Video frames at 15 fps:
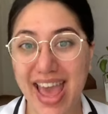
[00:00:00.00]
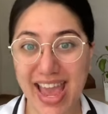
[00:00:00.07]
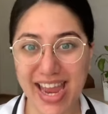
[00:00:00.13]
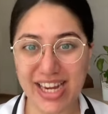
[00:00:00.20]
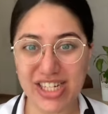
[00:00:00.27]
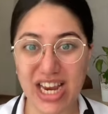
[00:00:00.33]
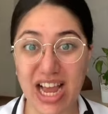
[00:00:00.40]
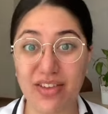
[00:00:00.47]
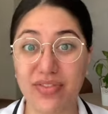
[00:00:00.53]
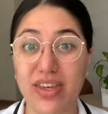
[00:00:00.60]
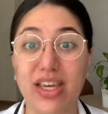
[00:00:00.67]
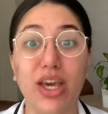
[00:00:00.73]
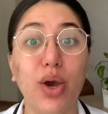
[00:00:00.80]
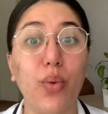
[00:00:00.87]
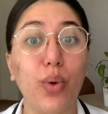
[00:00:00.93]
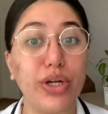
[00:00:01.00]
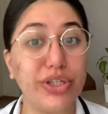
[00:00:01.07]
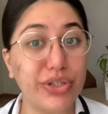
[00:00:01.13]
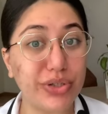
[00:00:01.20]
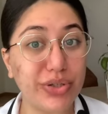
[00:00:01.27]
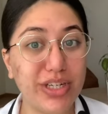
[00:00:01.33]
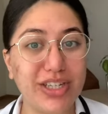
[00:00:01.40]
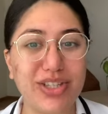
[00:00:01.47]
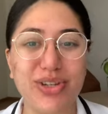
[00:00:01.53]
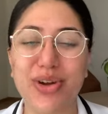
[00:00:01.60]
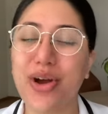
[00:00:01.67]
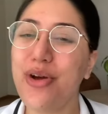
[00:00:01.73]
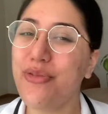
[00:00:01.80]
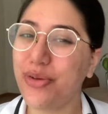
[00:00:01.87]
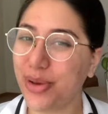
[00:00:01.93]
HIV, what you need to
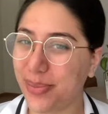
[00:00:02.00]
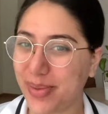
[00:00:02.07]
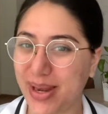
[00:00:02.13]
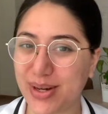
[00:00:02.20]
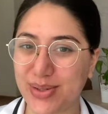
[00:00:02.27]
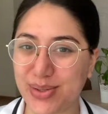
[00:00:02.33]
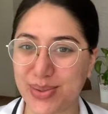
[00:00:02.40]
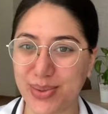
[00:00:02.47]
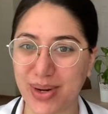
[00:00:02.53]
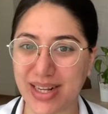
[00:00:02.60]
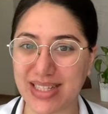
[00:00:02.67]
know for your medical school